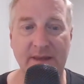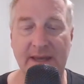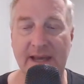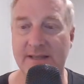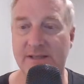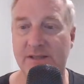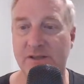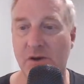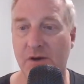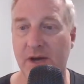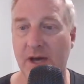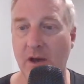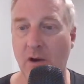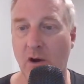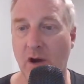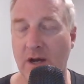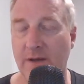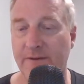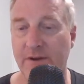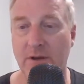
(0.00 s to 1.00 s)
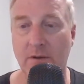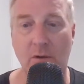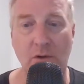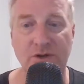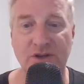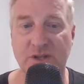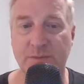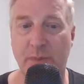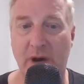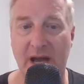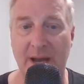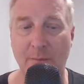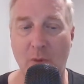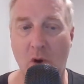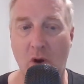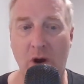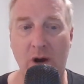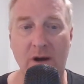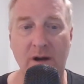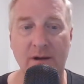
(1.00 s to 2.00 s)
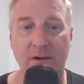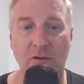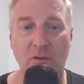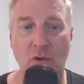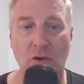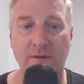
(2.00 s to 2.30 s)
Yes. Okay. And if it, or just buy more.